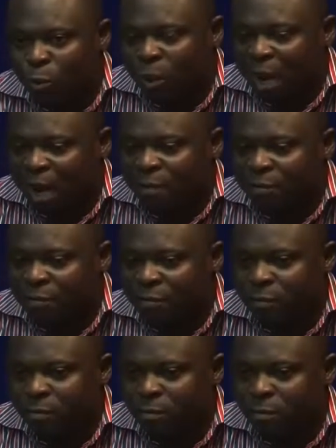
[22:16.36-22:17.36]
we have
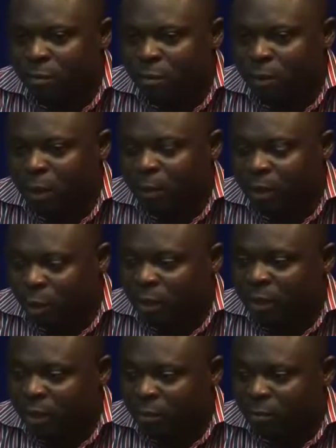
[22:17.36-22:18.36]
a
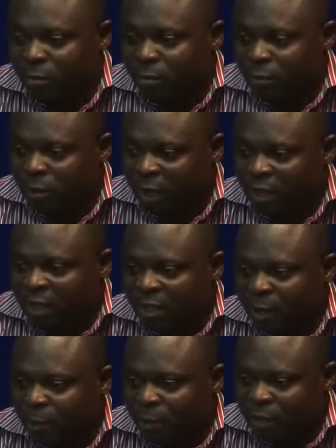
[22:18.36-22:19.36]
majority, that is
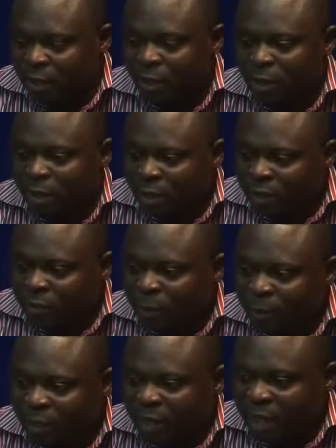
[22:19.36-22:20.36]
the APC. If the
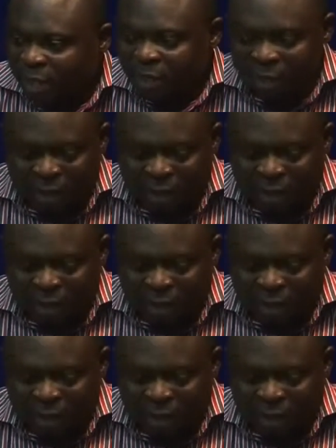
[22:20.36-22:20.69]
APC has